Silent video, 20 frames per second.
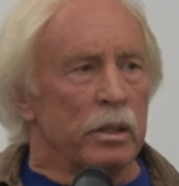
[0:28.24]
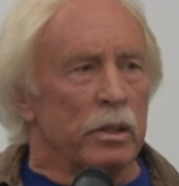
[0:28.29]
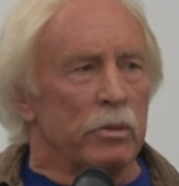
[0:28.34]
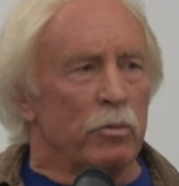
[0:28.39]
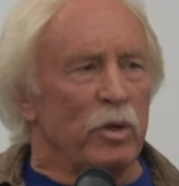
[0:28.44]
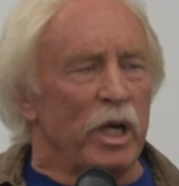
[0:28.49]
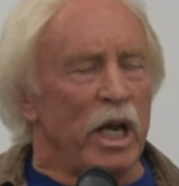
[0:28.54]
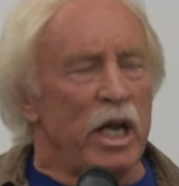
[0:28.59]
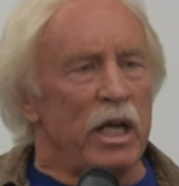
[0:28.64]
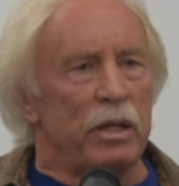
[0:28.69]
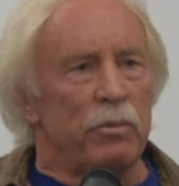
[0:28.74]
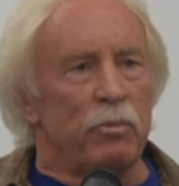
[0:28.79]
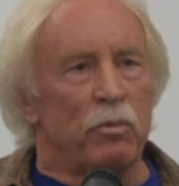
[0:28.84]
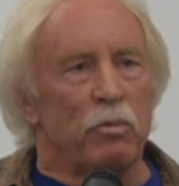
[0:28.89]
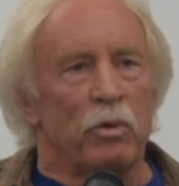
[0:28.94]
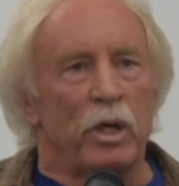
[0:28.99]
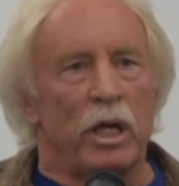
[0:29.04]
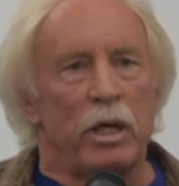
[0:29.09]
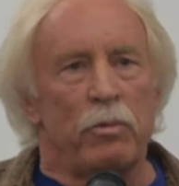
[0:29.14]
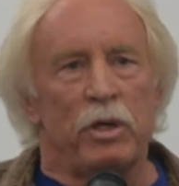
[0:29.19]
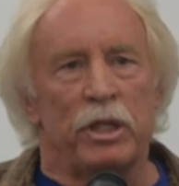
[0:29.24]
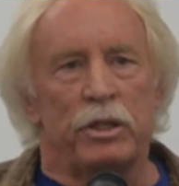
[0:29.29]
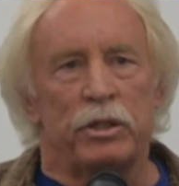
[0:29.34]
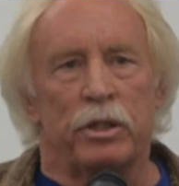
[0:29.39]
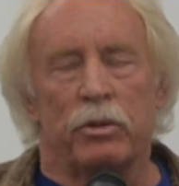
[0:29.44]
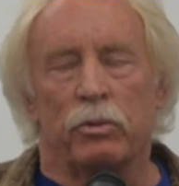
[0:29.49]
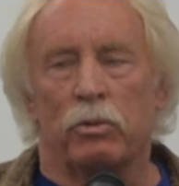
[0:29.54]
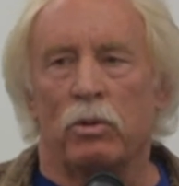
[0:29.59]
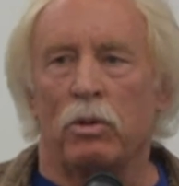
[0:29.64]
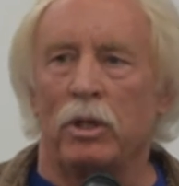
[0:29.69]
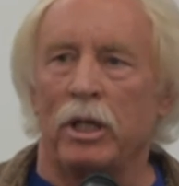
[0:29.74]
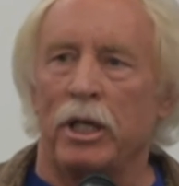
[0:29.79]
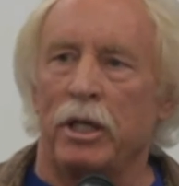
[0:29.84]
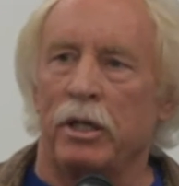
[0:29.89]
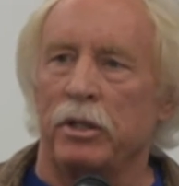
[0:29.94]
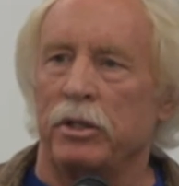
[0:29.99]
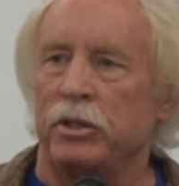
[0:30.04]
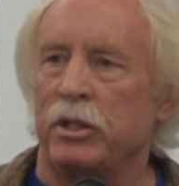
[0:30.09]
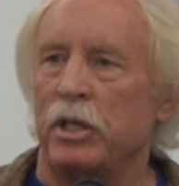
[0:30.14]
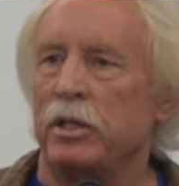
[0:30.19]
when I went to the rollout
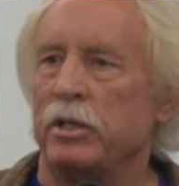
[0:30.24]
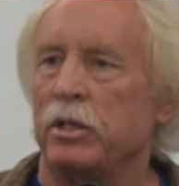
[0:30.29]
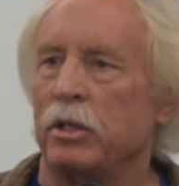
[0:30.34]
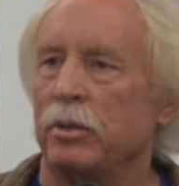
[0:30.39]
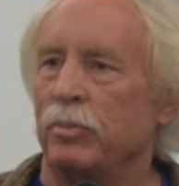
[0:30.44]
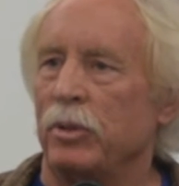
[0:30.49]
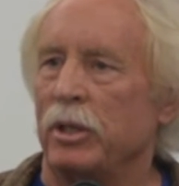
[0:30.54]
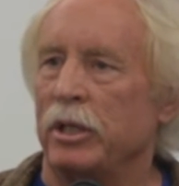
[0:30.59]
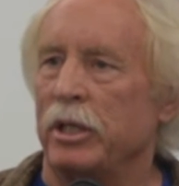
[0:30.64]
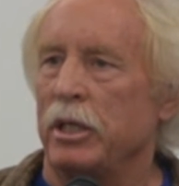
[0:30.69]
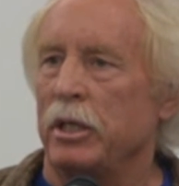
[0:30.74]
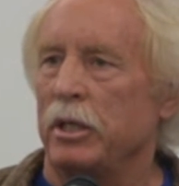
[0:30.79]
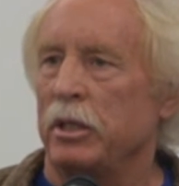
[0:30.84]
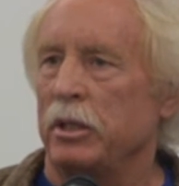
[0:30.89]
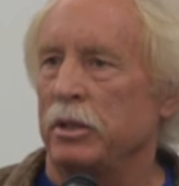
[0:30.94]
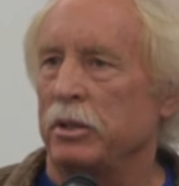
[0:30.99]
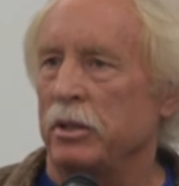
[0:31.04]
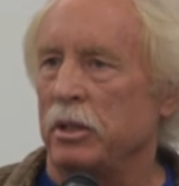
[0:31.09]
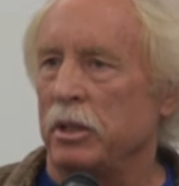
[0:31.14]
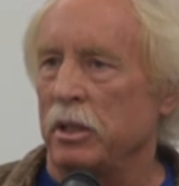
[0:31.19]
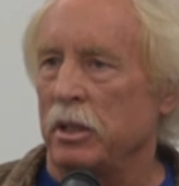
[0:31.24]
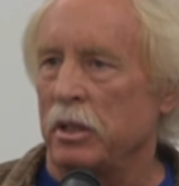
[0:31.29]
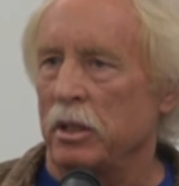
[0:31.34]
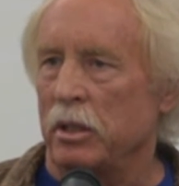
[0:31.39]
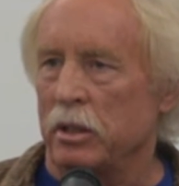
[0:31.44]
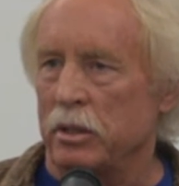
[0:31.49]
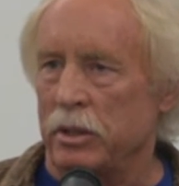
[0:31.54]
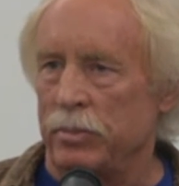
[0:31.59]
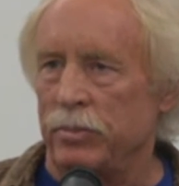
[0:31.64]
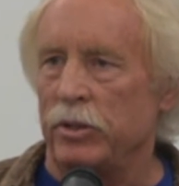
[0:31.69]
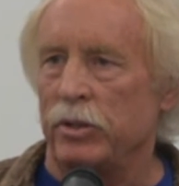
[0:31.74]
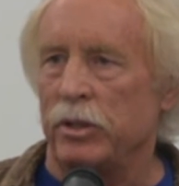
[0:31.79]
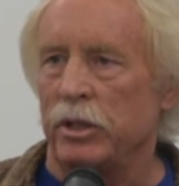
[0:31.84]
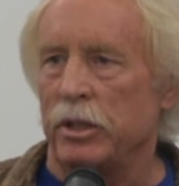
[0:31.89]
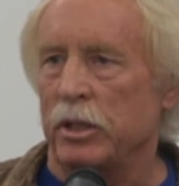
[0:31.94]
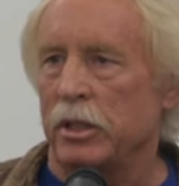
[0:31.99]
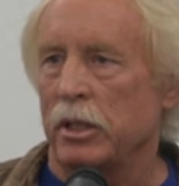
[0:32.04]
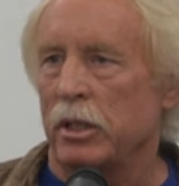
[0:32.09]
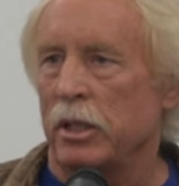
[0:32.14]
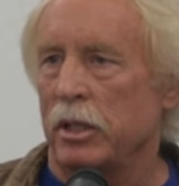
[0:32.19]
of the 10-year plan at the
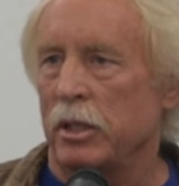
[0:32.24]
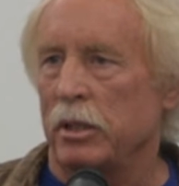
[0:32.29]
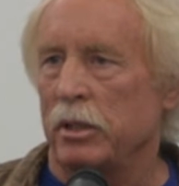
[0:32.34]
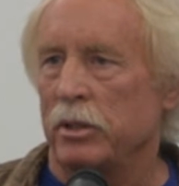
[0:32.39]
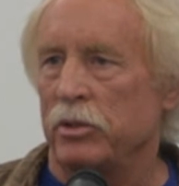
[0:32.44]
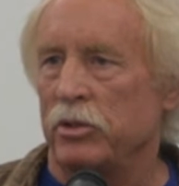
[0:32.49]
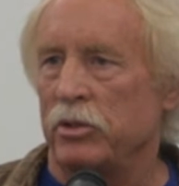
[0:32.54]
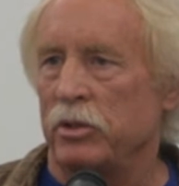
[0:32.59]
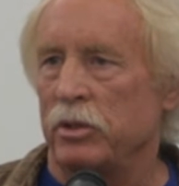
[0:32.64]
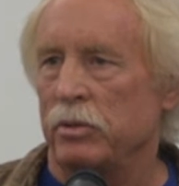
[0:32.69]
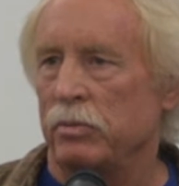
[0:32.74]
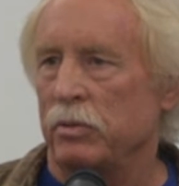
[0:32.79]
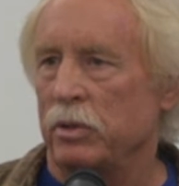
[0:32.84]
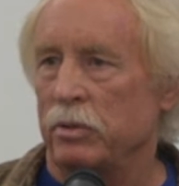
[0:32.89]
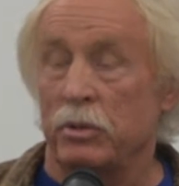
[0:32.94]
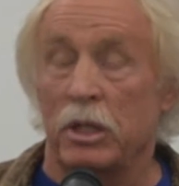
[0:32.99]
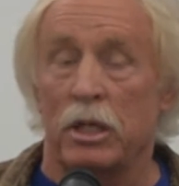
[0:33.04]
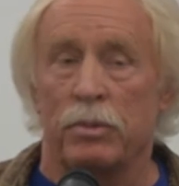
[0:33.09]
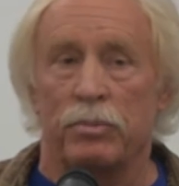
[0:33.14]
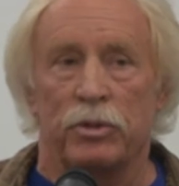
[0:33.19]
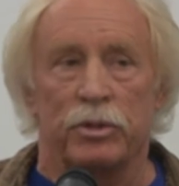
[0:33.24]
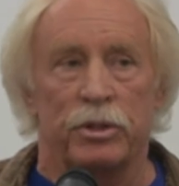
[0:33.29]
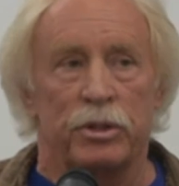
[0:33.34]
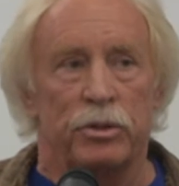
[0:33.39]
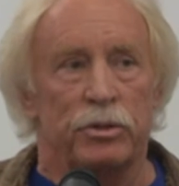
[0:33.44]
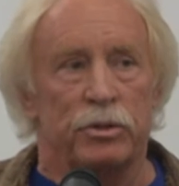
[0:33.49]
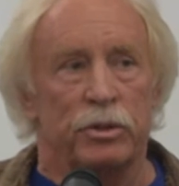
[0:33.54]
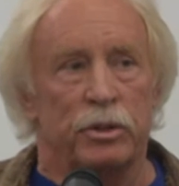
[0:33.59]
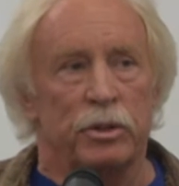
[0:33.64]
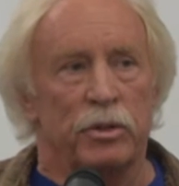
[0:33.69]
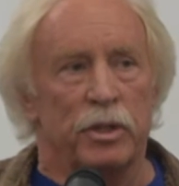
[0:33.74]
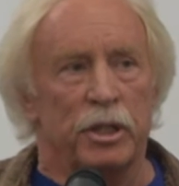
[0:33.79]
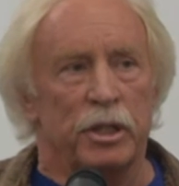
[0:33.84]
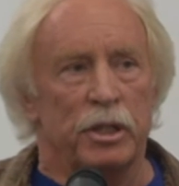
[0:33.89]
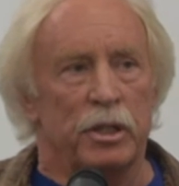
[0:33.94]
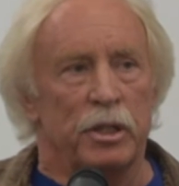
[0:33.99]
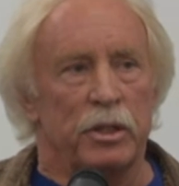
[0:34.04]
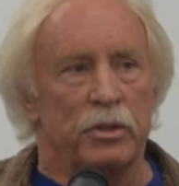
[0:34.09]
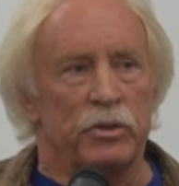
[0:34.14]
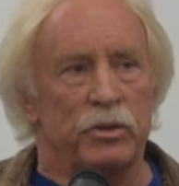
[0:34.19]
community college, it was a couple of years ago, I
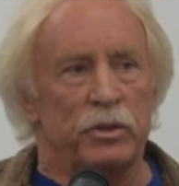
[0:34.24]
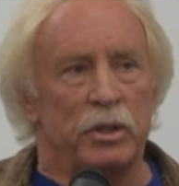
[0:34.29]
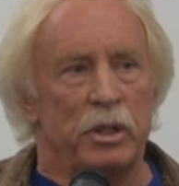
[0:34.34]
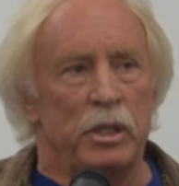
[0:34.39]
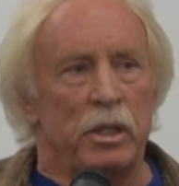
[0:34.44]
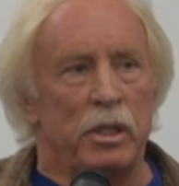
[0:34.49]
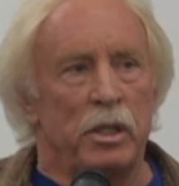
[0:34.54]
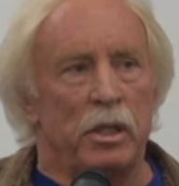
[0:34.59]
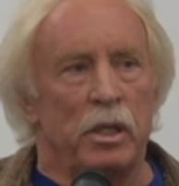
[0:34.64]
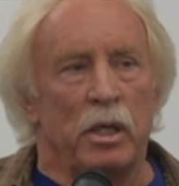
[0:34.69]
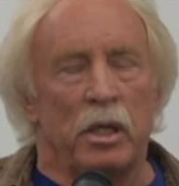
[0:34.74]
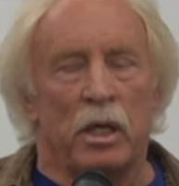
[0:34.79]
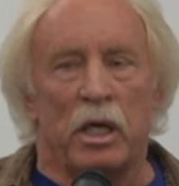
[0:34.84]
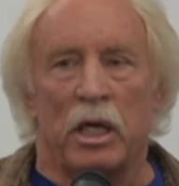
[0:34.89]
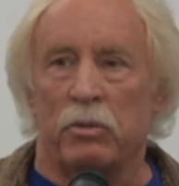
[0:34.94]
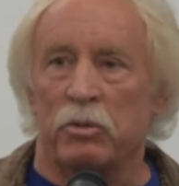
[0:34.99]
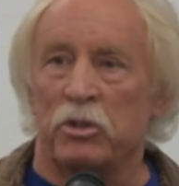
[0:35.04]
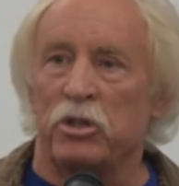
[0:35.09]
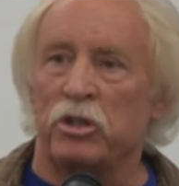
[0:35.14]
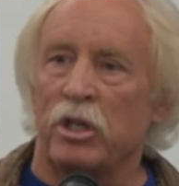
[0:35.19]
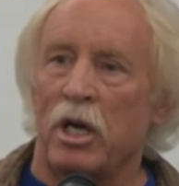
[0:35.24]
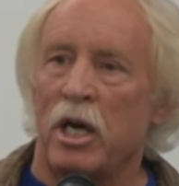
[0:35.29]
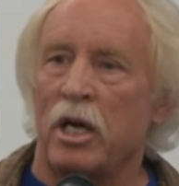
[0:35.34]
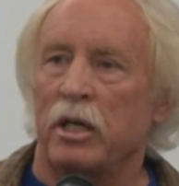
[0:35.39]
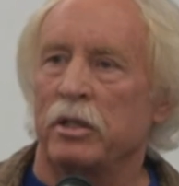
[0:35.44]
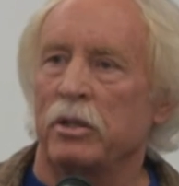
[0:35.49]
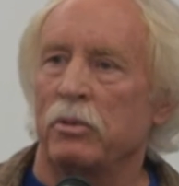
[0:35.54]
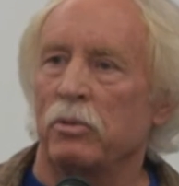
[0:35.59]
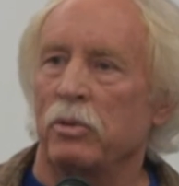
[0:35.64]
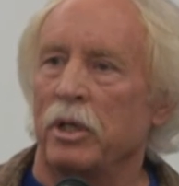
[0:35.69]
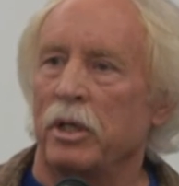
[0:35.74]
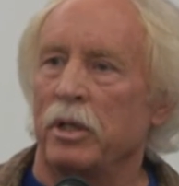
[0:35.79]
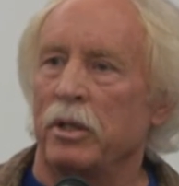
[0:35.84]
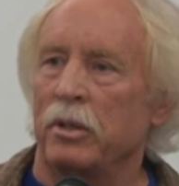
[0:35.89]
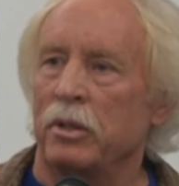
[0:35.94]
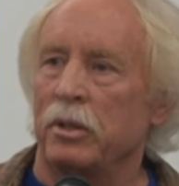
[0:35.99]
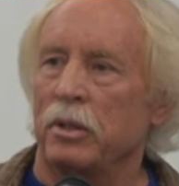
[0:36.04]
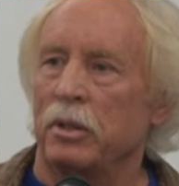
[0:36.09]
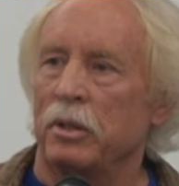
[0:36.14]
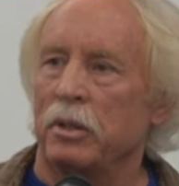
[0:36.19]
guess, I was shocked at what I
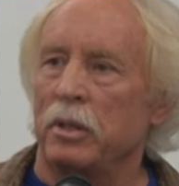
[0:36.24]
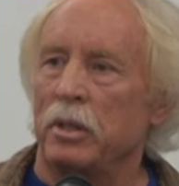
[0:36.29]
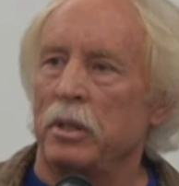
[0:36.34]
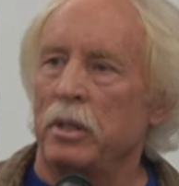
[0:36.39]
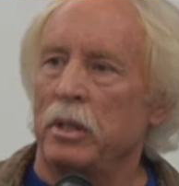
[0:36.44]
heard.